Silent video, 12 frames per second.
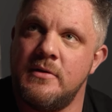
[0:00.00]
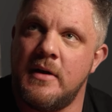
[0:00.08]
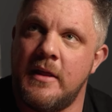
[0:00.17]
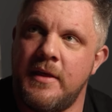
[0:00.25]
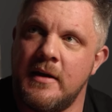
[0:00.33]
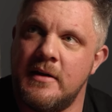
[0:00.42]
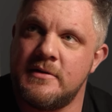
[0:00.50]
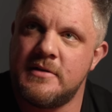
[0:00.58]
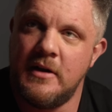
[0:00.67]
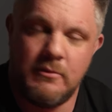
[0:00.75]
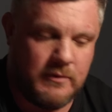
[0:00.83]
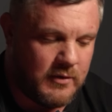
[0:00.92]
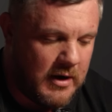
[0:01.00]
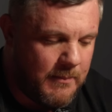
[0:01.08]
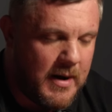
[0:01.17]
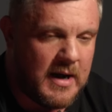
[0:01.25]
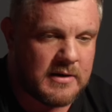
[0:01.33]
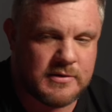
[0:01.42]
you know, I think we've got a
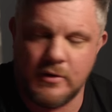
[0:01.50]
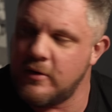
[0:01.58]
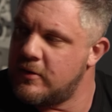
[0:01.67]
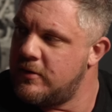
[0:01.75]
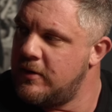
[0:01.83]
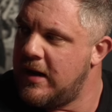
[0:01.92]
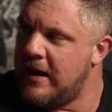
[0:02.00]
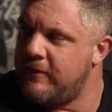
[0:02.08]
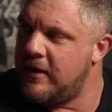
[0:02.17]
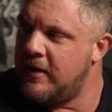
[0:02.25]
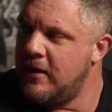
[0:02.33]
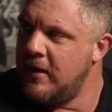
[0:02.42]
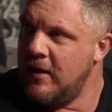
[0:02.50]
max log heavy,